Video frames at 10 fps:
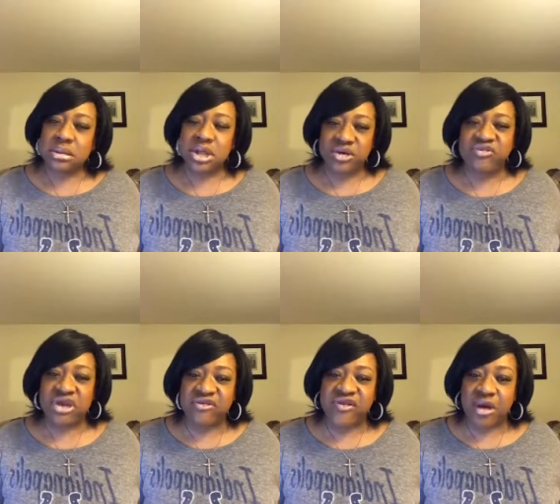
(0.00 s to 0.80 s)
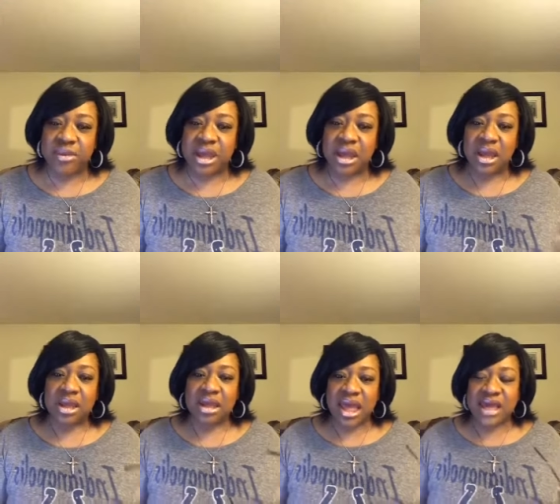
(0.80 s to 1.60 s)
Do you feel me?
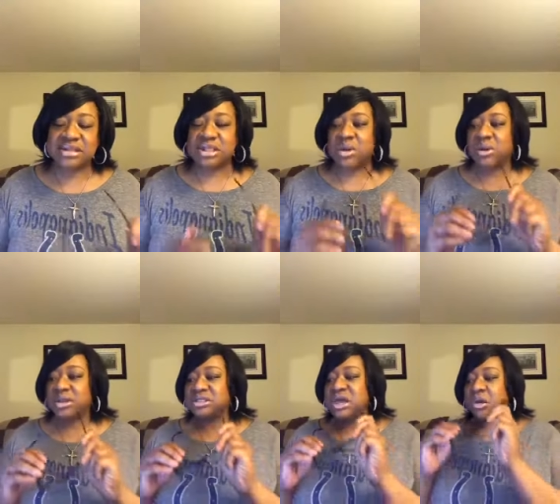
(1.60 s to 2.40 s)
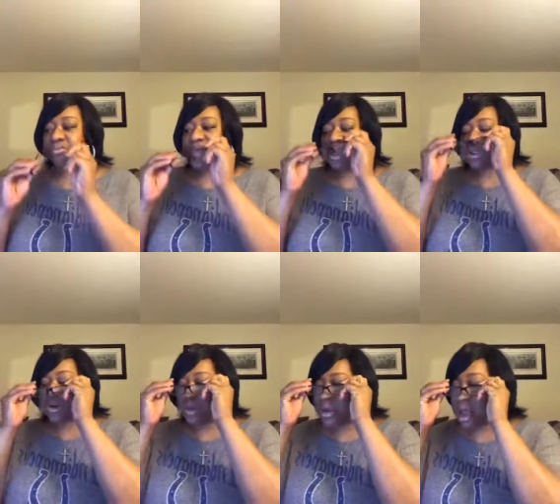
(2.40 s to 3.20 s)
Yes, Lord. So here we